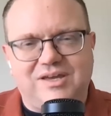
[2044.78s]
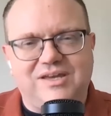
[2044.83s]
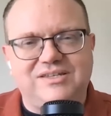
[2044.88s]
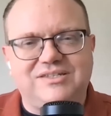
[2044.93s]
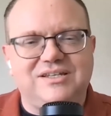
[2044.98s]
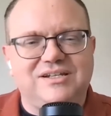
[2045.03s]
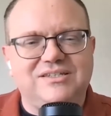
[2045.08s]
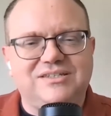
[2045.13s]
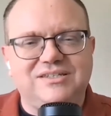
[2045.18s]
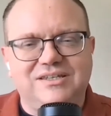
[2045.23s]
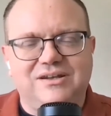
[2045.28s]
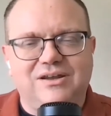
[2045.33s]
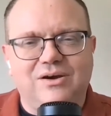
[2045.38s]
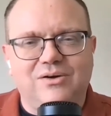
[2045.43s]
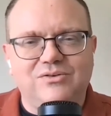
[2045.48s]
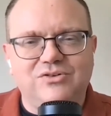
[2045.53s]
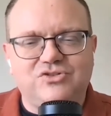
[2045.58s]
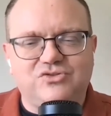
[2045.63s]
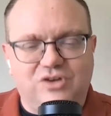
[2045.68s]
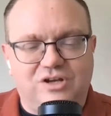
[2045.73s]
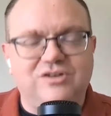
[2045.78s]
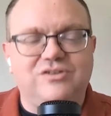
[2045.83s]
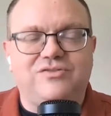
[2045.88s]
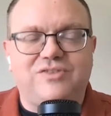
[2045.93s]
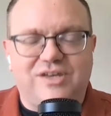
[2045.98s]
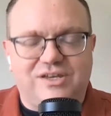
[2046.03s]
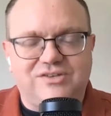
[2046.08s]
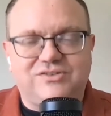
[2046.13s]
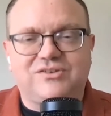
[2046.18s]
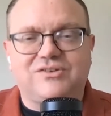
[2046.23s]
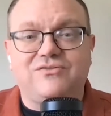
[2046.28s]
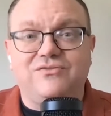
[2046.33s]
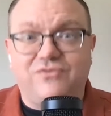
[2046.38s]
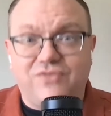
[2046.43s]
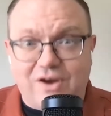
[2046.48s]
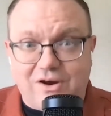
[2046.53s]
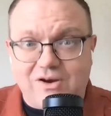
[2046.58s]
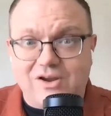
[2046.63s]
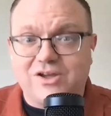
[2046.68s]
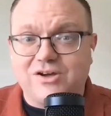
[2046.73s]
like I said, it's, you know, Stranger Things
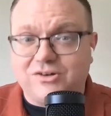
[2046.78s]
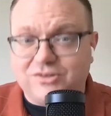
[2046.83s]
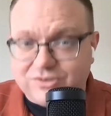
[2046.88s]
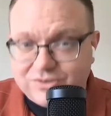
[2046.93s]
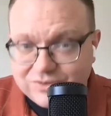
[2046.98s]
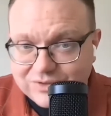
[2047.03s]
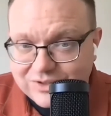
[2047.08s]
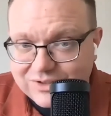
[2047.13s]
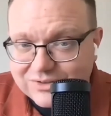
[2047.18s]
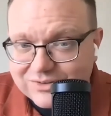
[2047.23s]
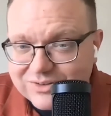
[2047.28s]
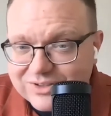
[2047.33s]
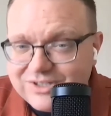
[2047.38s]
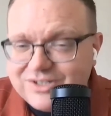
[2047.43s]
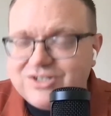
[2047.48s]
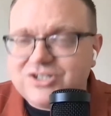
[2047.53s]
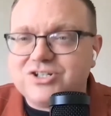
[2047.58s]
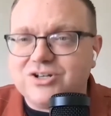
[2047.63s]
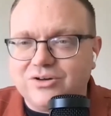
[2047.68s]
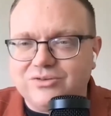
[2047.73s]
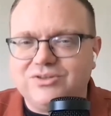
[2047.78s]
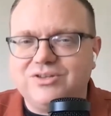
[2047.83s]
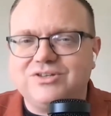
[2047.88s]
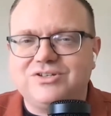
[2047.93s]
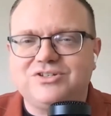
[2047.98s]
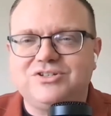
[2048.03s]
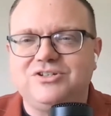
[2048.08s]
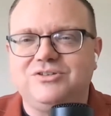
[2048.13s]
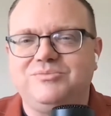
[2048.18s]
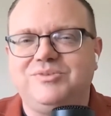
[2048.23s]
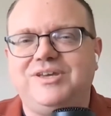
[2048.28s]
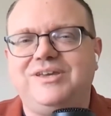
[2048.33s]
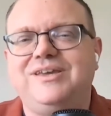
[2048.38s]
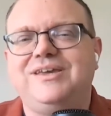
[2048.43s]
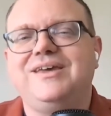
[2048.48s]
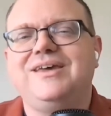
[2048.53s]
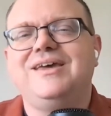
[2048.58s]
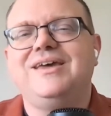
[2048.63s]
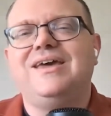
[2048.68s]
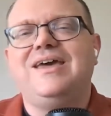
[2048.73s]
very clearly showed this to me,
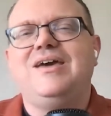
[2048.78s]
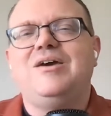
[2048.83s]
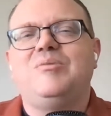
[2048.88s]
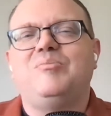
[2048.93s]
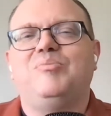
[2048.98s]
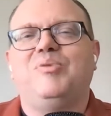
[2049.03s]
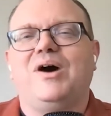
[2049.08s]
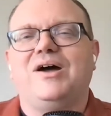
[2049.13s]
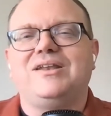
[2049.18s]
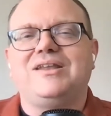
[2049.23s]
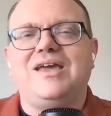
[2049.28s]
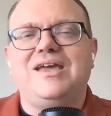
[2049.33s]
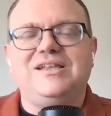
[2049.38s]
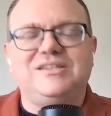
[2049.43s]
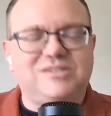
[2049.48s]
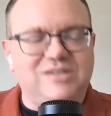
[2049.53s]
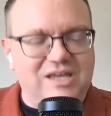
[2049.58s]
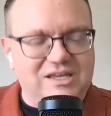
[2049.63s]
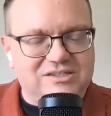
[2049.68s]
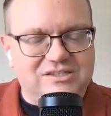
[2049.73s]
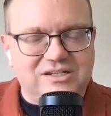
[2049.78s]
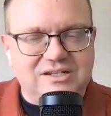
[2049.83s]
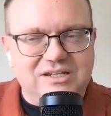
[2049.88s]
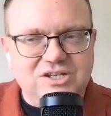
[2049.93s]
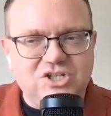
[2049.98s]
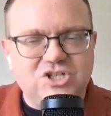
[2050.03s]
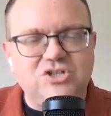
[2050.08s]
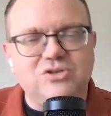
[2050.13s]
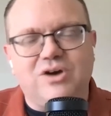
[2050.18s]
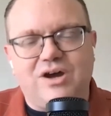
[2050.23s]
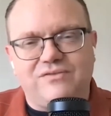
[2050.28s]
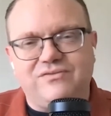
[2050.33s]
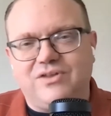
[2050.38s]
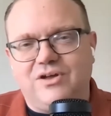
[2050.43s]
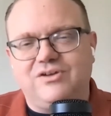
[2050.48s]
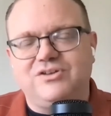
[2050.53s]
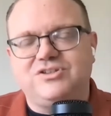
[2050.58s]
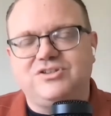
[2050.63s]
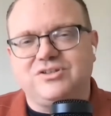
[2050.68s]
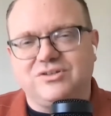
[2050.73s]
but it's, it's an issue I've
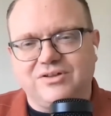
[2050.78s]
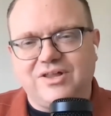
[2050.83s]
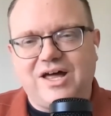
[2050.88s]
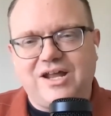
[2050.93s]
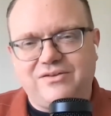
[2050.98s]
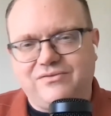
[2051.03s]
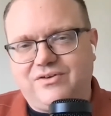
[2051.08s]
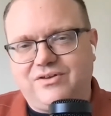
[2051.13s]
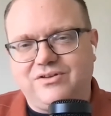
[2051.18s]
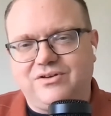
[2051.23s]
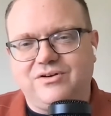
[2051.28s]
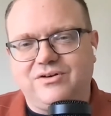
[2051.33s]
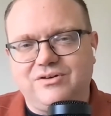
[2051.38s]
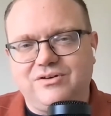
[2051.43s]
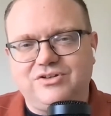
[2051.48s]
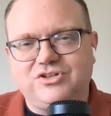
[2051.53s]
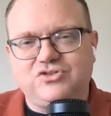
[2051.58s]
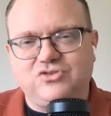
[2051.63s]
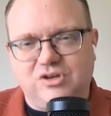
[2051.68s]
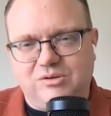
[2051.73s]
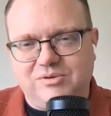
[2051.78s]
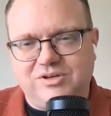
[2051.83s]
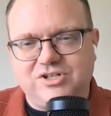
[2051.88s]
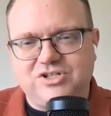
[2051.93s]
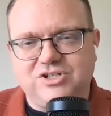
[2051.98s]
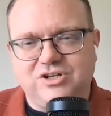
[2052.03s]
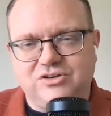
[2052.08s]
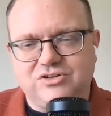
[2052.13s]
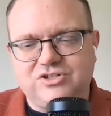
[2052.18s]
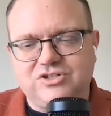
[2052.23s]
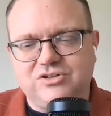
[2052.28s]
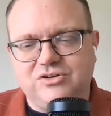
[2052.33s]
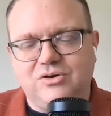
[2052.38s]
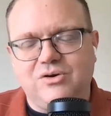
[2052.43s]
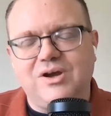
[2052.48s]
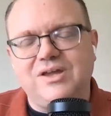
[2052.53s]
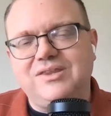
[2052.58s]
noticed in a lot of other streaming shows too.